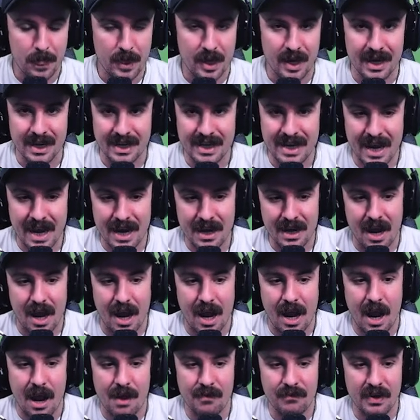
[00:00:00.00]
Again, I
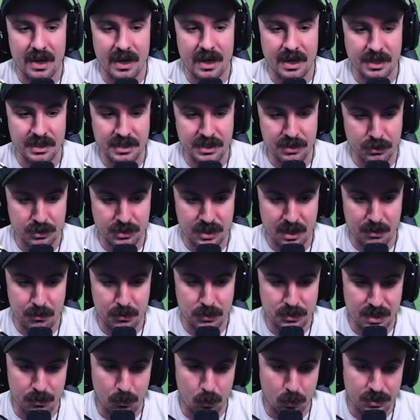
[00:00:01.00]
have a deals
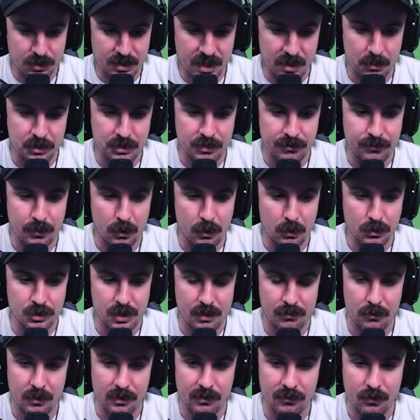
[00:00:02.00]
10% more damage to foes
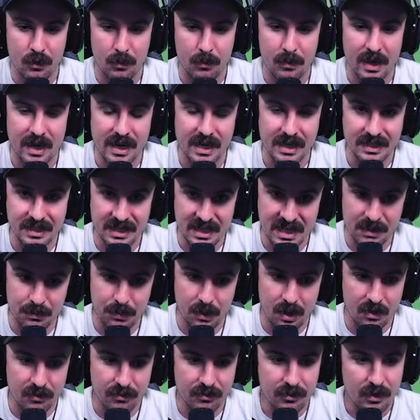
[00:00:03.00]
suffering from a debuff.